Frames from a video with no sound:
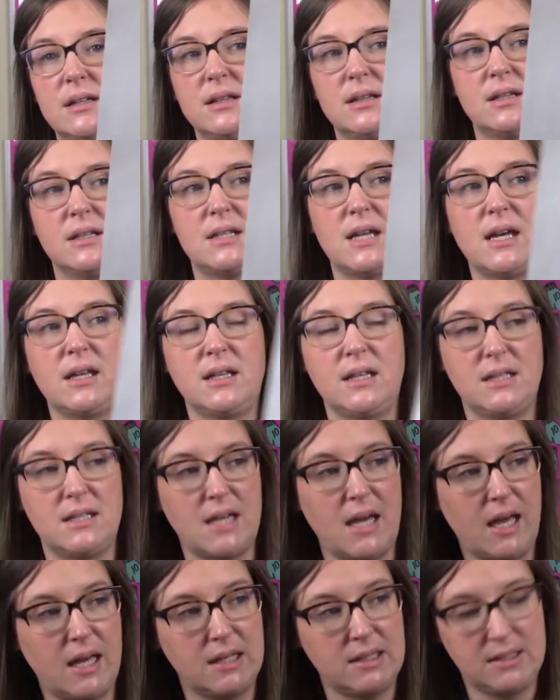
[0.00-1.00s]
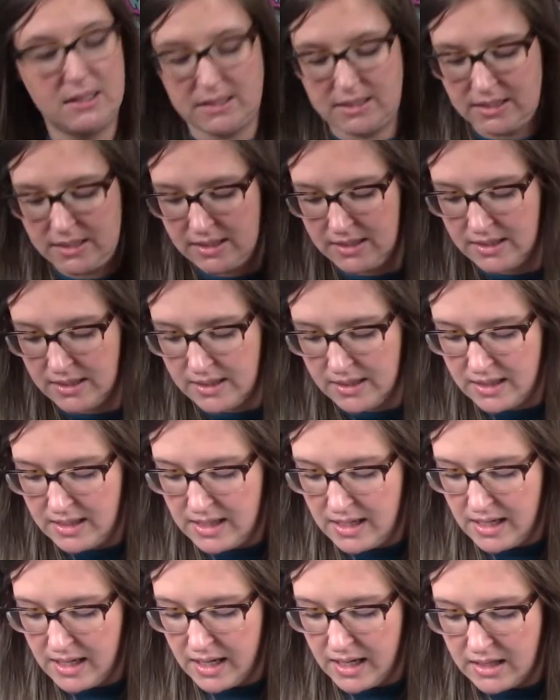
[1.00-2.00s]
The daily tests,
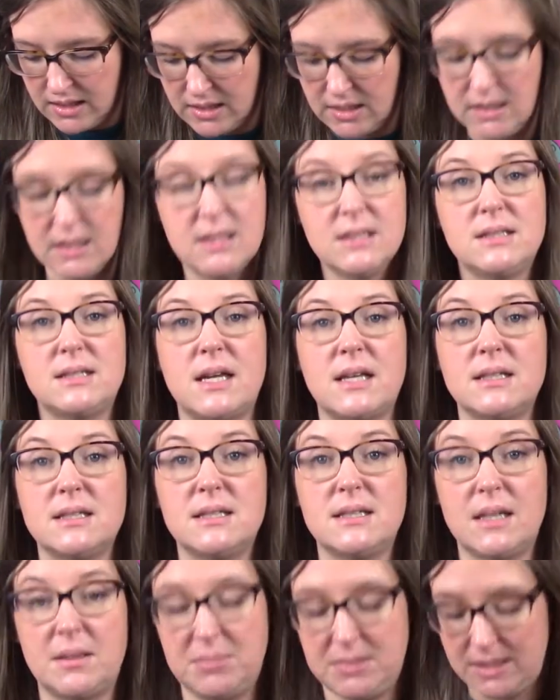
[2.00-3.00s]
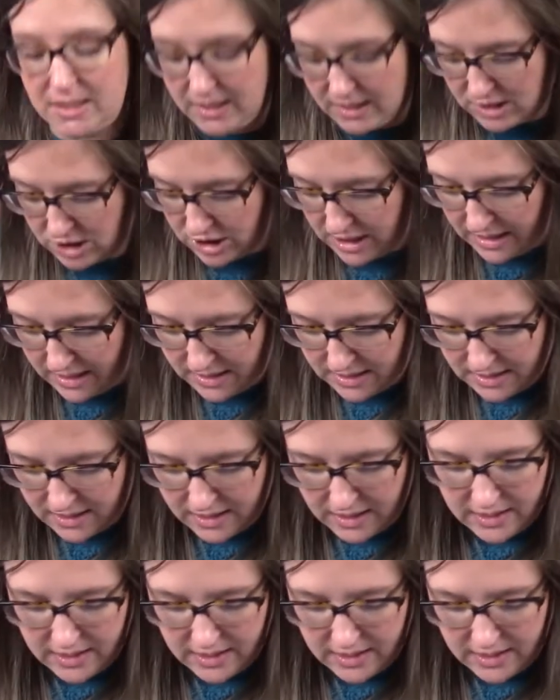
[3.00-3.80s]
and then the ten step study sheet.